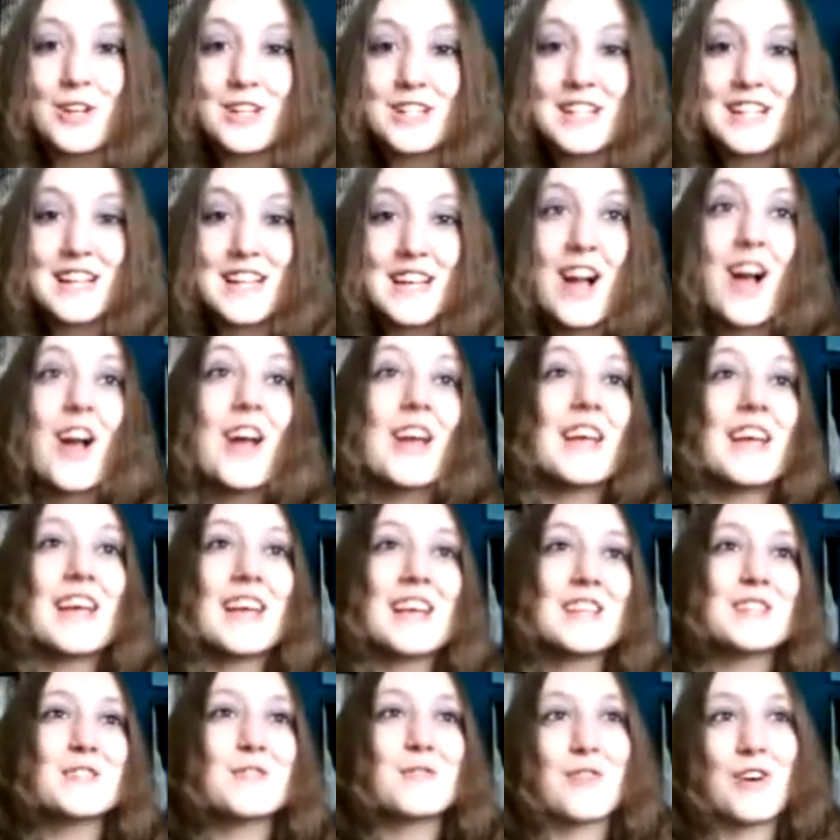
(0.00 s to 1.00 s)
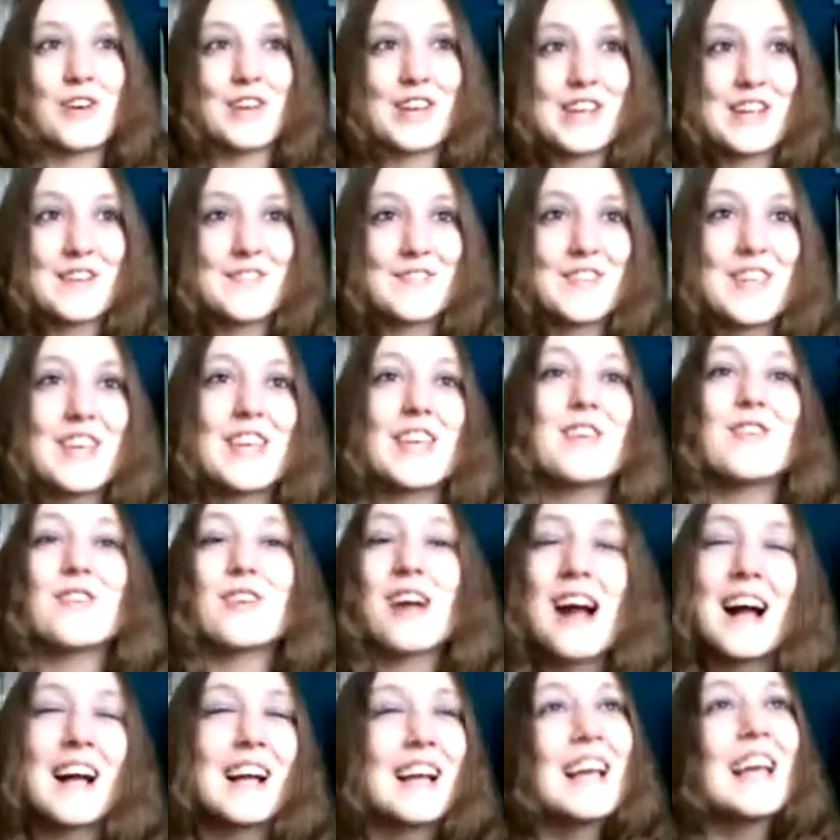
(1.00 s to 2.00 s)
Honestly, it is funny.
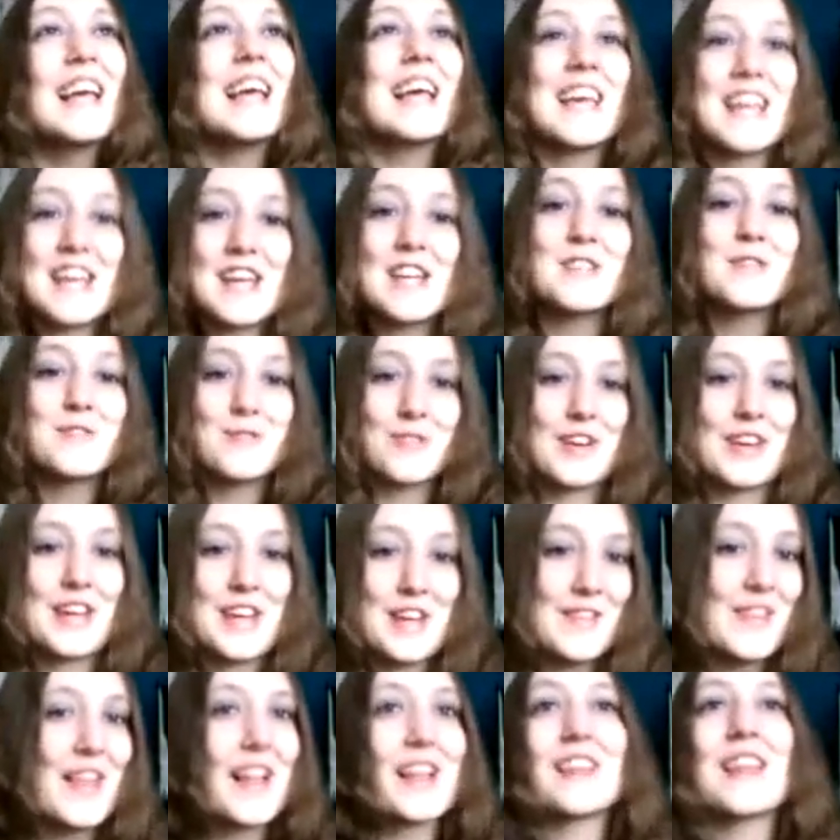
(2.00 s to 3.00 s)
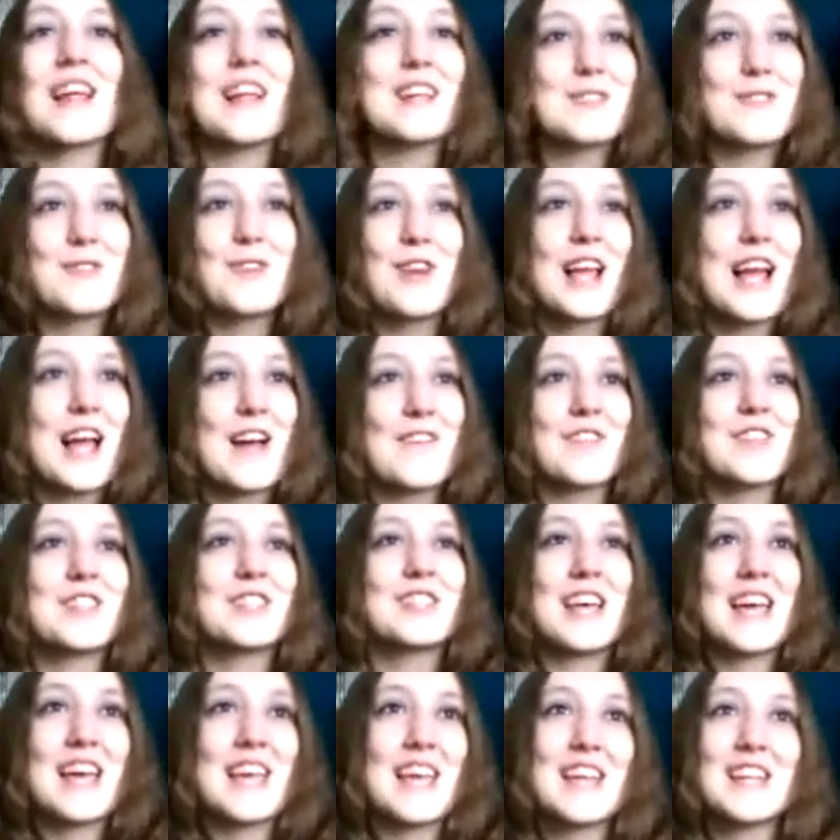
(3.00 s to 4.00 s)
It is funny. That's all I
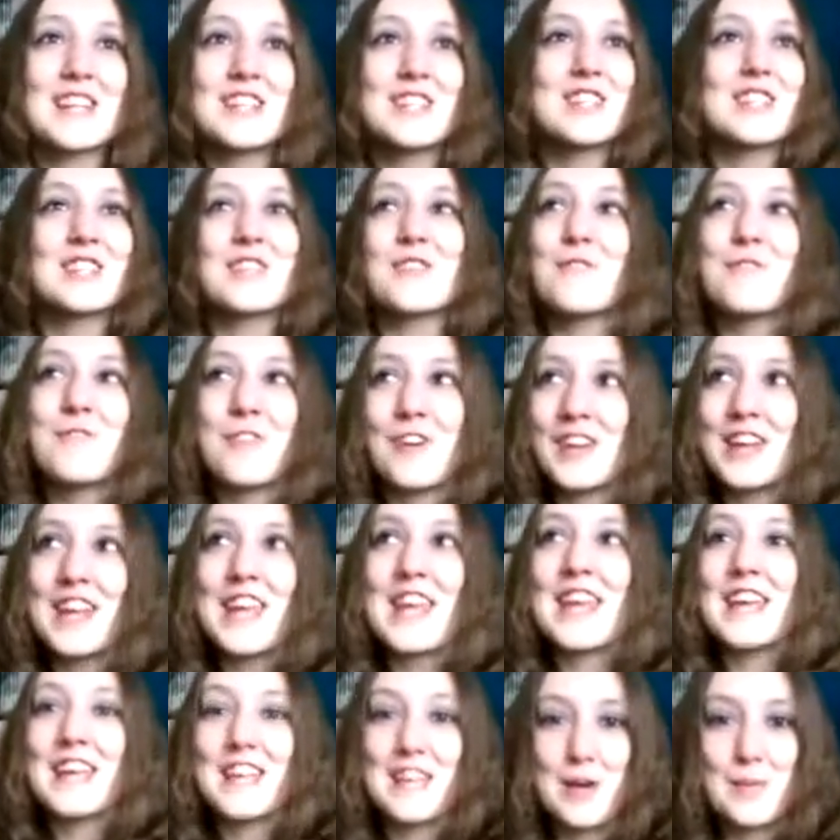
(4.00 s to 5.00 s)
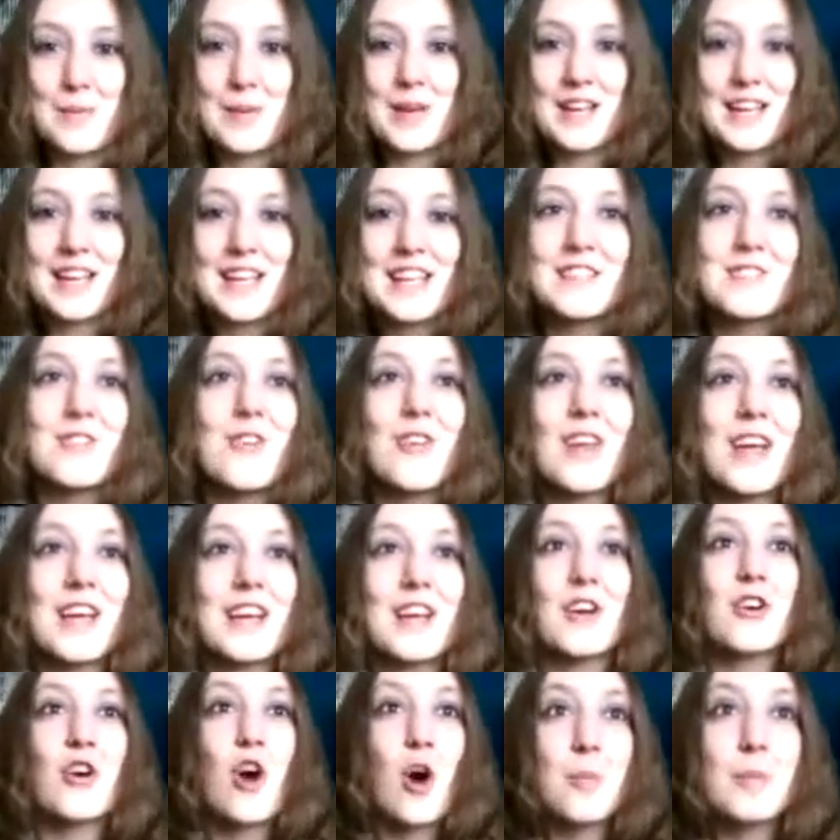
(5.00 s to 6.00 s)
have to say. It's just a funny gimmick. He's
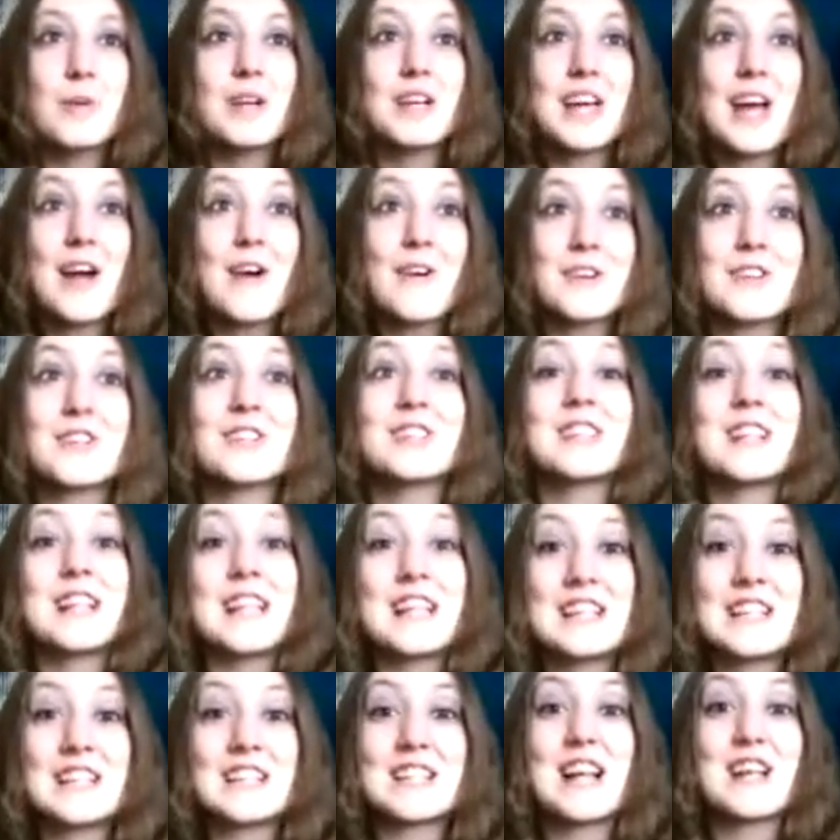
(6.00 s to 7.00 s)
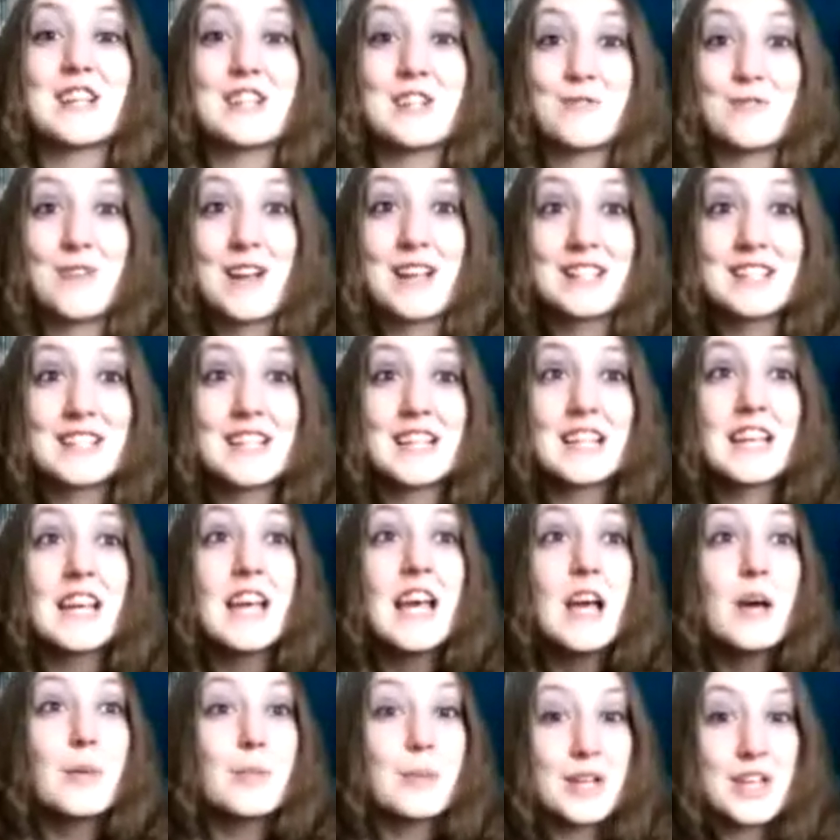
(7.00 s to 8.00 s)
not like a comedy character, because at least he's actually
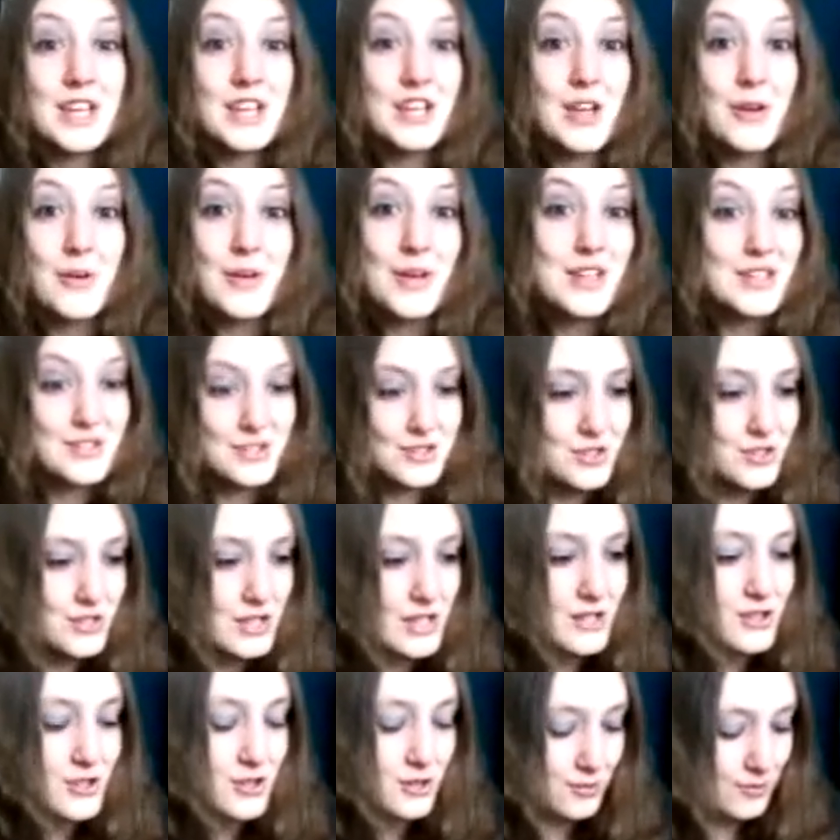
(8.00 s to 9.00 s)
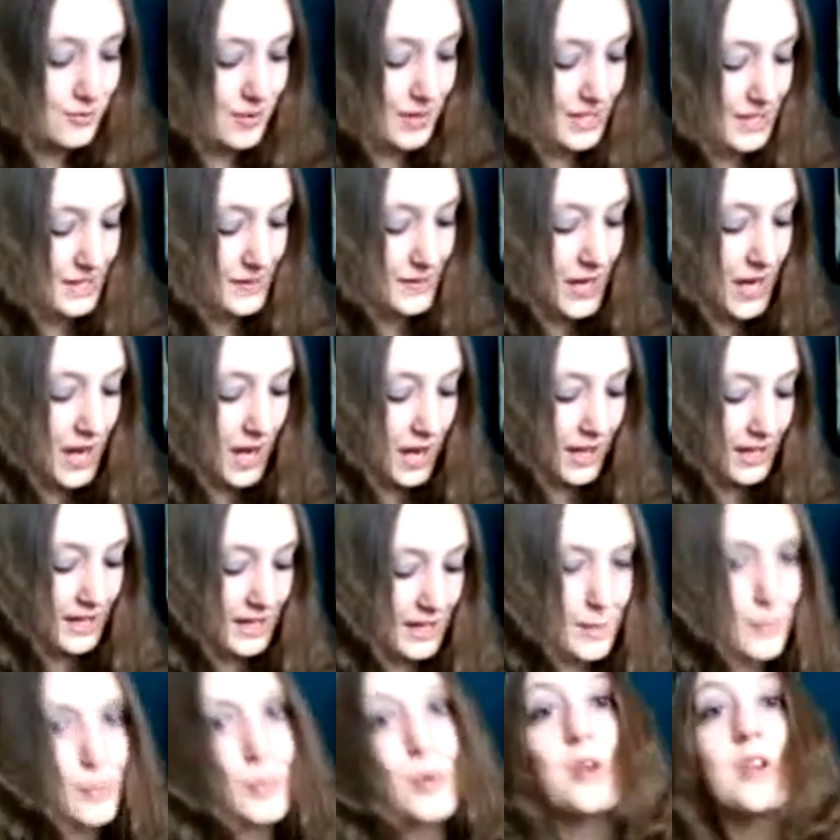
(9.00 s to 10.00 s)
wrestling. But you know, it's just funny. I
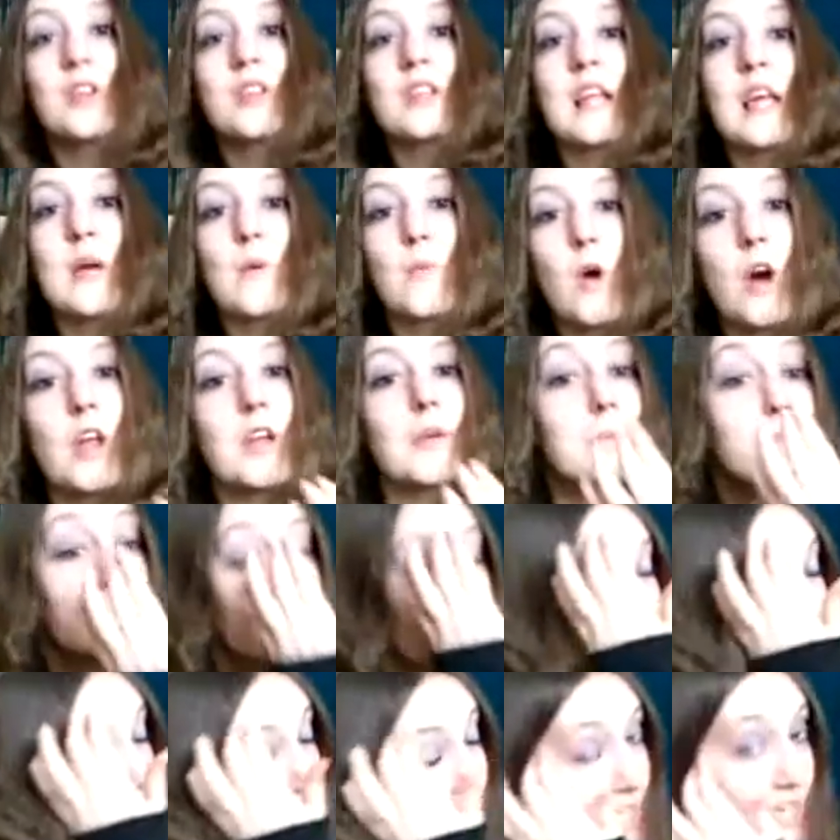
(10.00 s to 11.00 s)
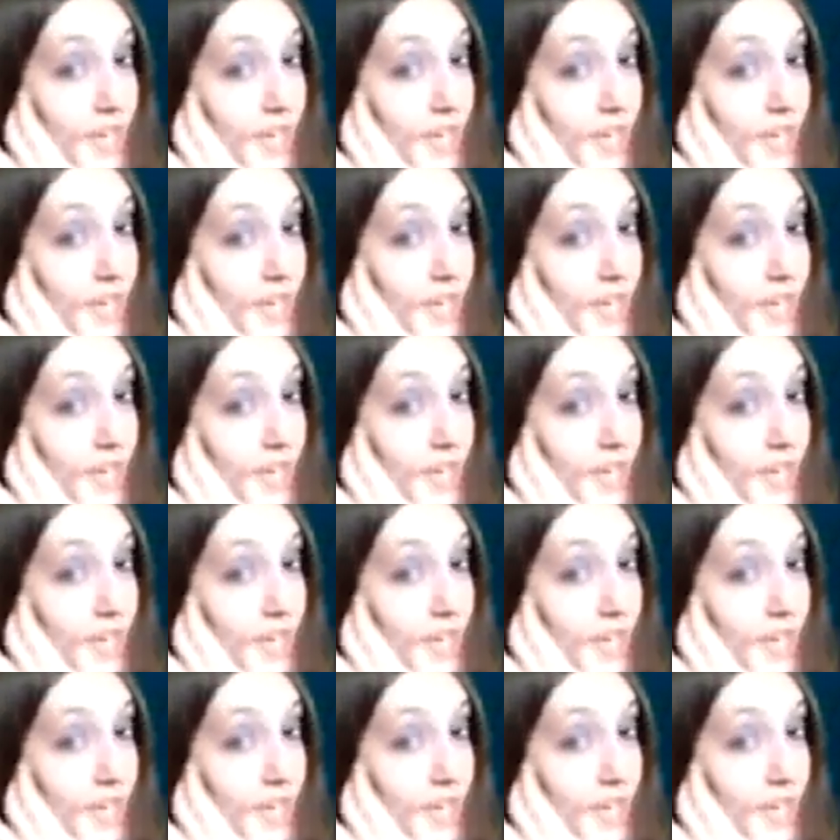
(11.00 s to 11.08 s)
like it. Brodus Clay won,